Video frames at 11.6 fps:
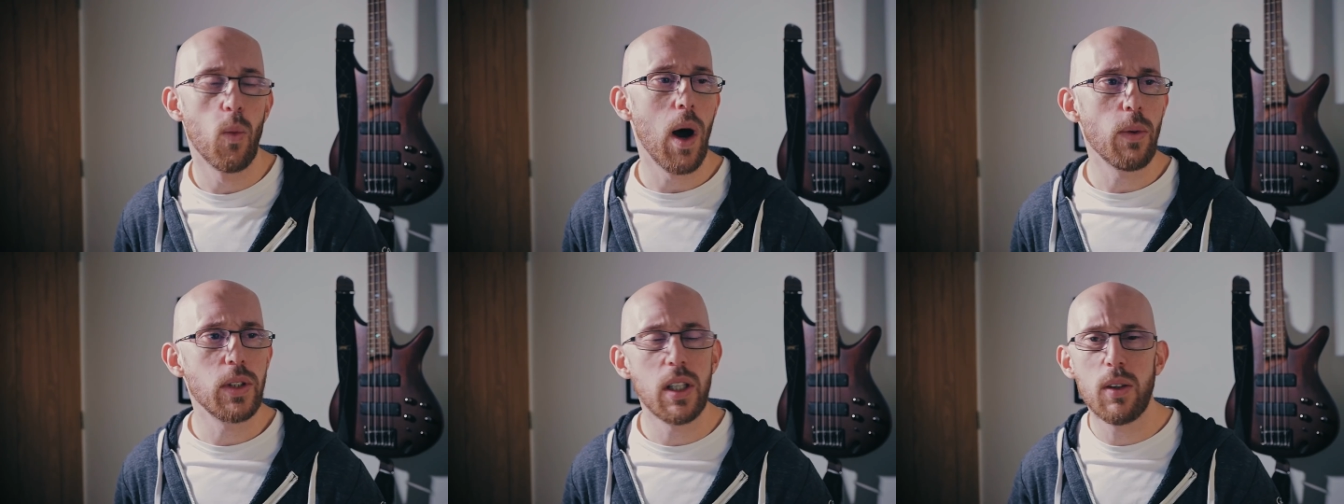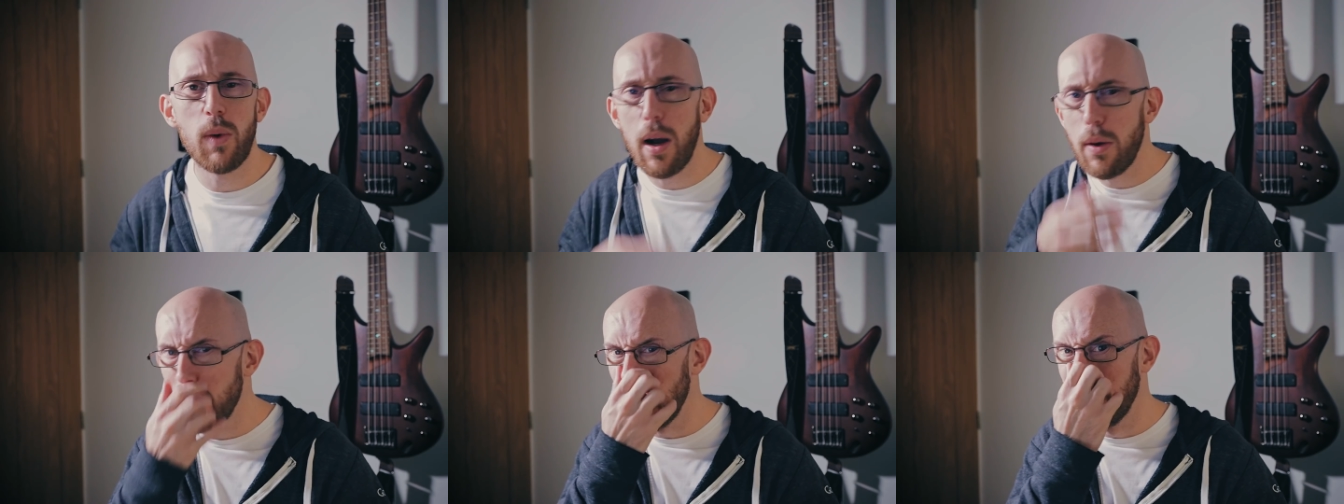Why would you?
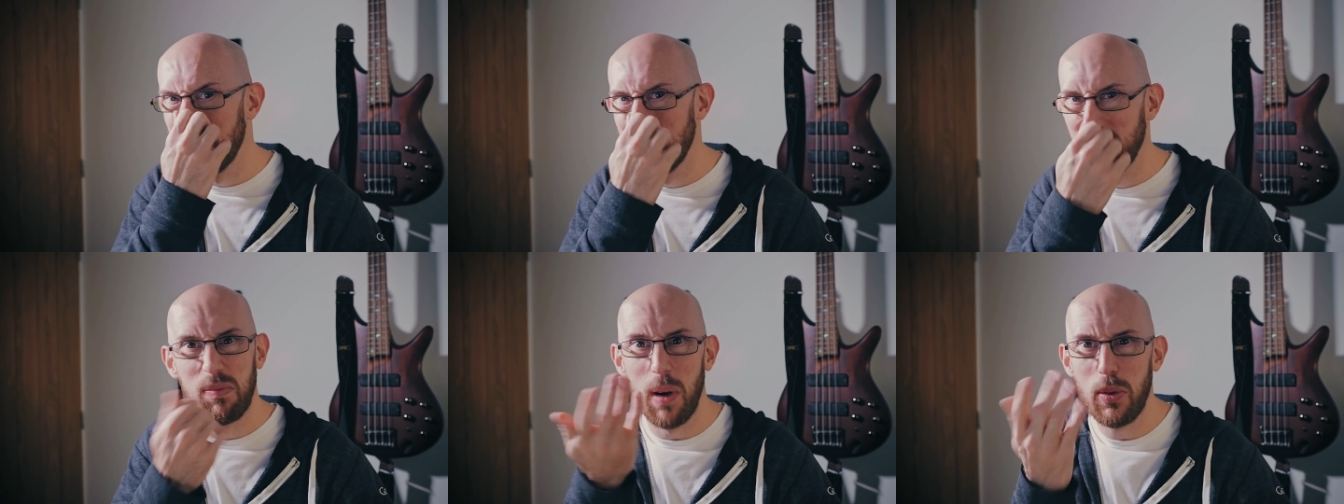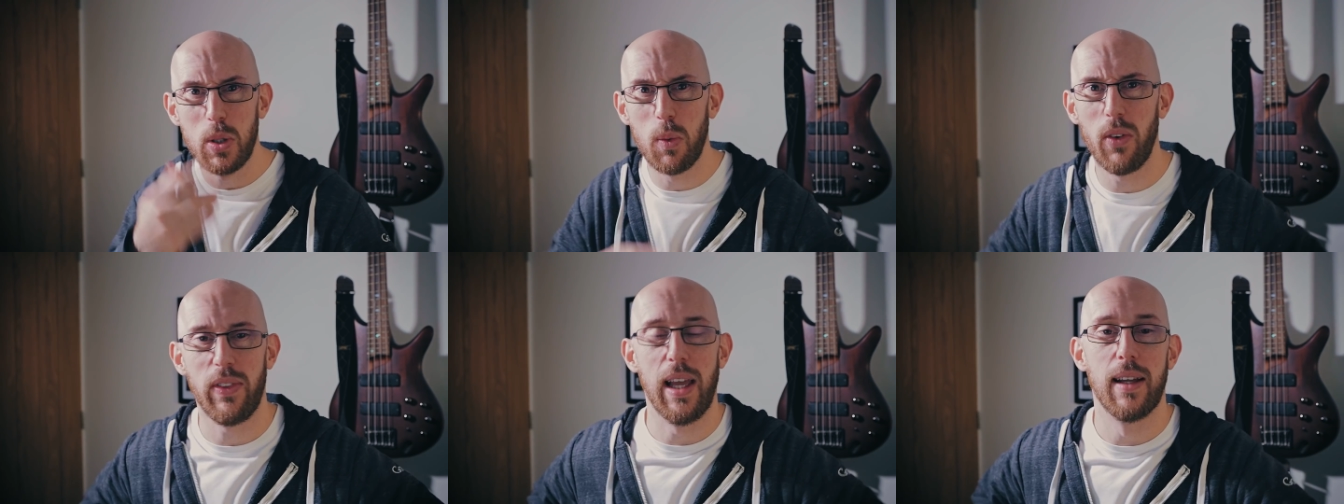Why would you? Why would you
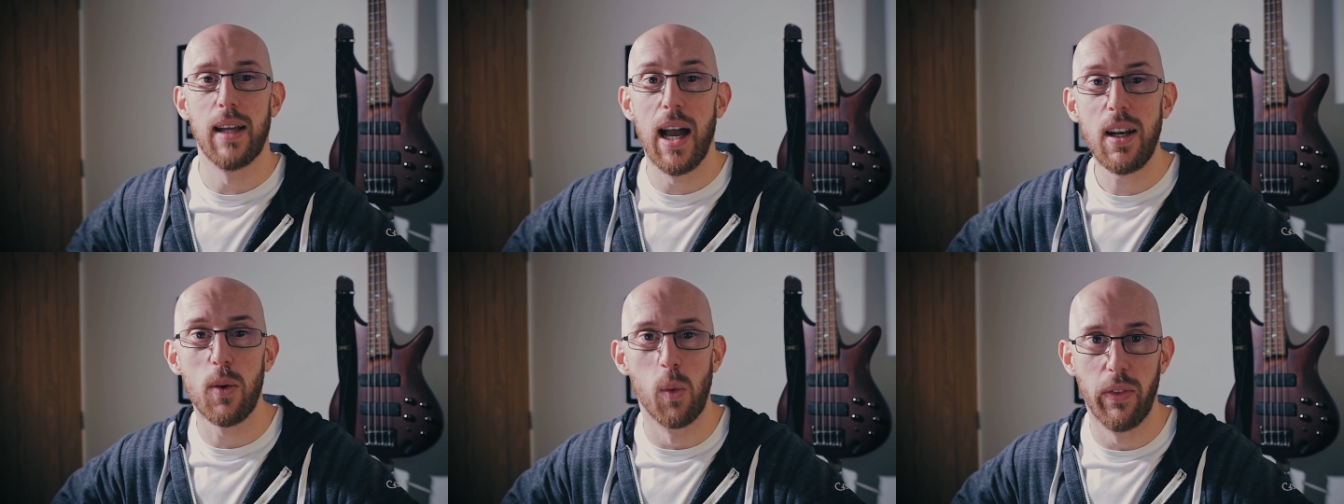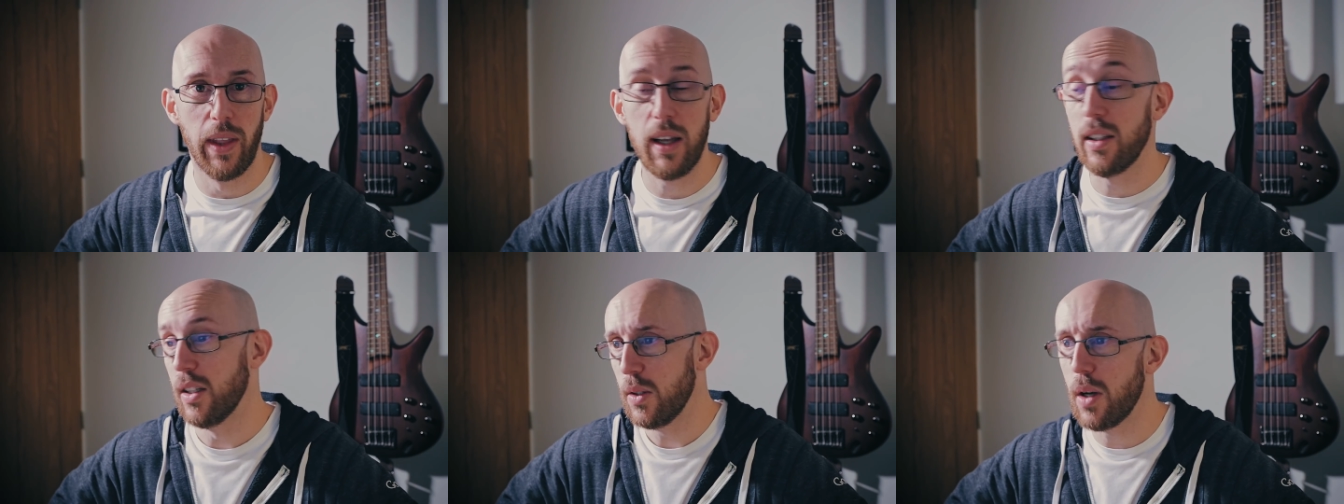want that? I don't want
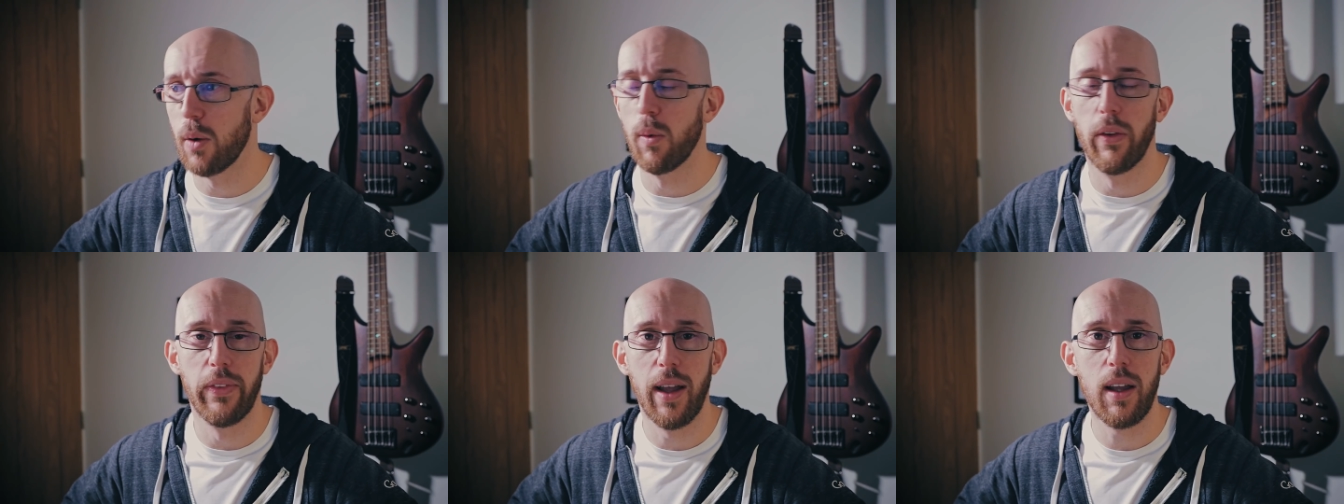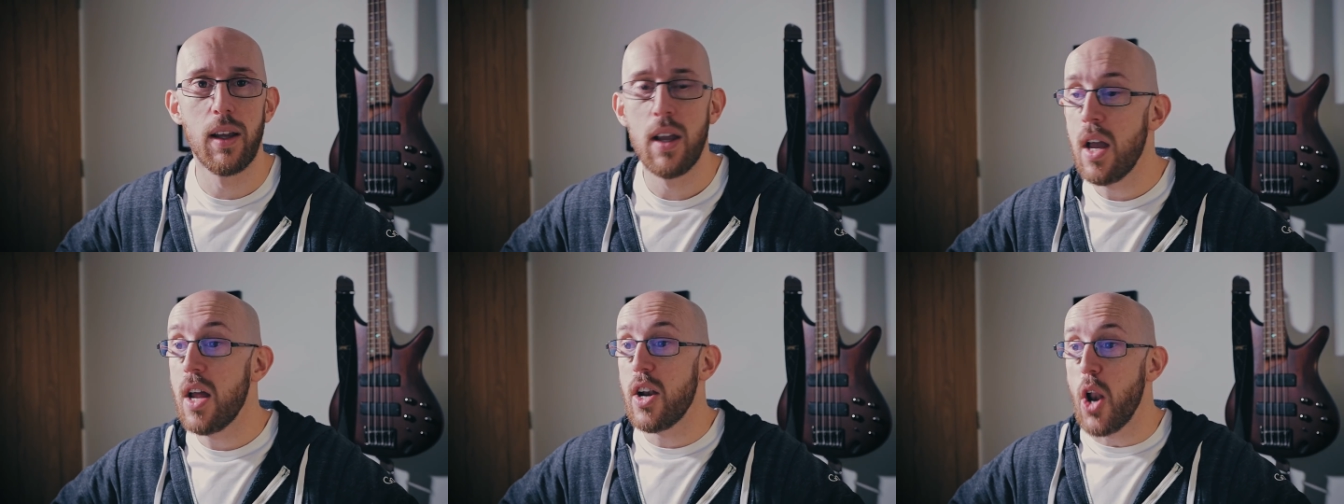that. You don't want that.
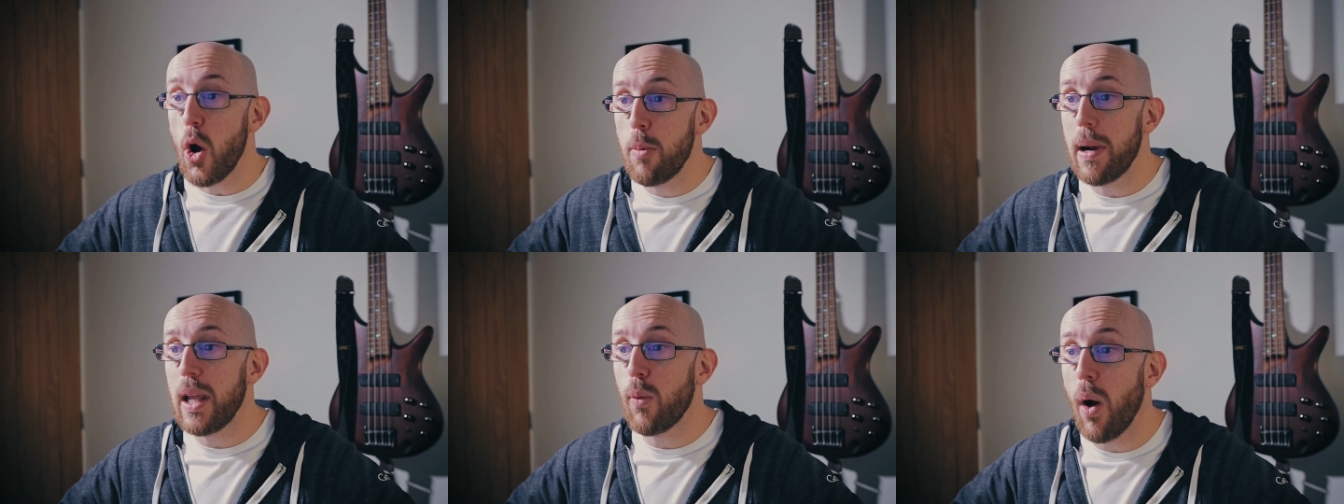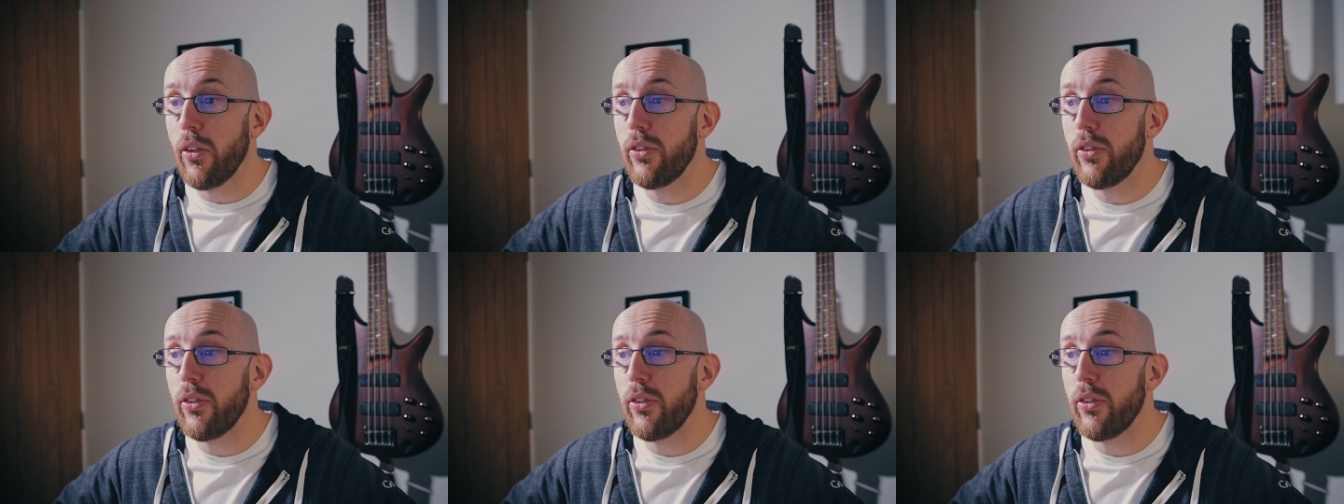Nobody